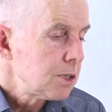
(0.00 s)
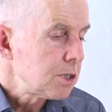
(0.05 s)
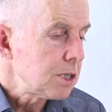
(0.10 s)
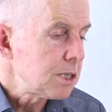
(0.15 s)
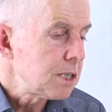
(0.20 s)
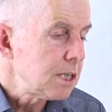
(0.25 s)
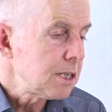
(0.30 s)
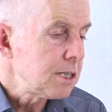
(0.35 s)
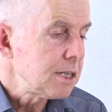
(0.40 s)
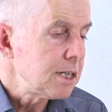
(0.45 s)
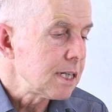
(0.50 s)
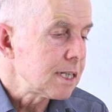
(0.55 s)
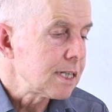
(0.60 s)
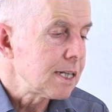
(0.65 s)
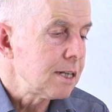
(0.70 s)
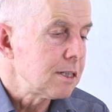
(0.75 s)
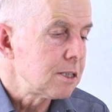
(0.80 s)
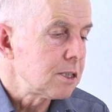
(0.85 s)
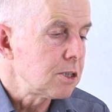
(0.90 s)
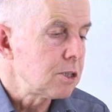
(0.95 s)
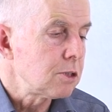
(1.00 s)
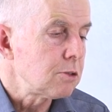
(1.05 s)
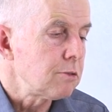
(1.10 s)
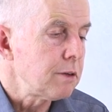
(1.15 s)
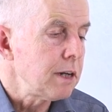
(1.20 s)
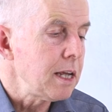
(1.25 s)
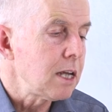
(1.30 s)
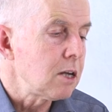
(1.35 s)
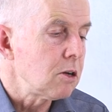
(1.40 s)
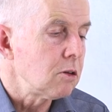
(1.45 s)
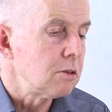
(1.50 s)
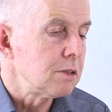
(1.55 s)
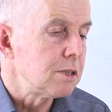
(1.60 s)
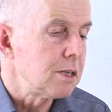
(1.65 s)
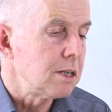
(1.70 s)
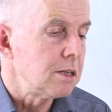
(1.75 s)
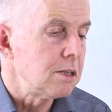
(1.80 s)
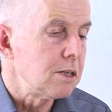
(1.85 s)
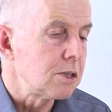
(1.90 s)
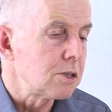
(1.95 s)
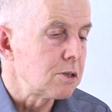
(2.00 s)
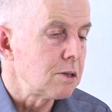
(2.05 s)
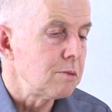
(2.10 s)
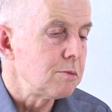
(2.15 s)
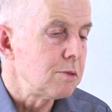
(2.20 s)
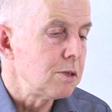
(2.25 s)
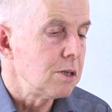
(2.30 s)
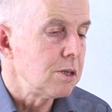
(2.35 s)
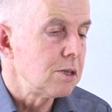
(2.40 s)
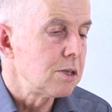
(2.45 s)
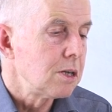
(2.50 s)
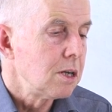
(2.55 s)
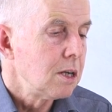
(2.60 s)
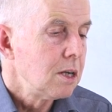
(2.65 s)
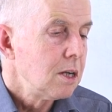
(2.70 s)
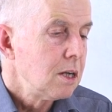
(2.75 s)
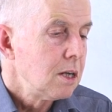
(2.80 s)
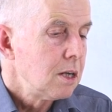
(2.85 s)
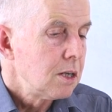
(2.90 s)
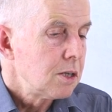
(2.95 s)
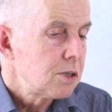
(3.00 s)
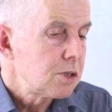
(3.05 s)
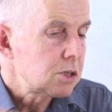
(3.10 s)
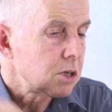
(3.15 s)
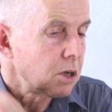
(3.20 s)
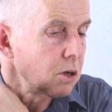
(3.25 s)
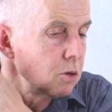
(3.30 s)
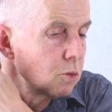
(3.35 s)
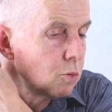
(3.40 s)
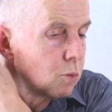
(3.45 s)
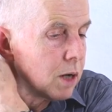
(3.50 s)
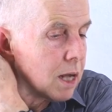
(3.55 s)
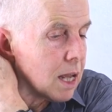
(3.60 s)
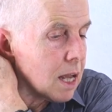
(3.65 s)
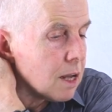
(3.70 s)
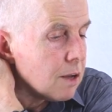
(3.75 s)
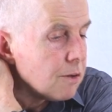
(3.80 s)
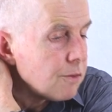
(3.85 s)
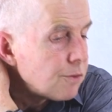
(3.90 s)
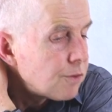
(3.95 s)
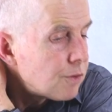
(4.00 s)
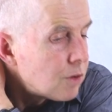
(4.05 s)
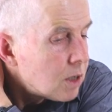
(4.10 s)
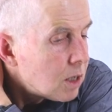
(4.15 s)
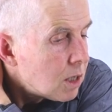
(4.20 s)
Statistics has three content descriptors. So we have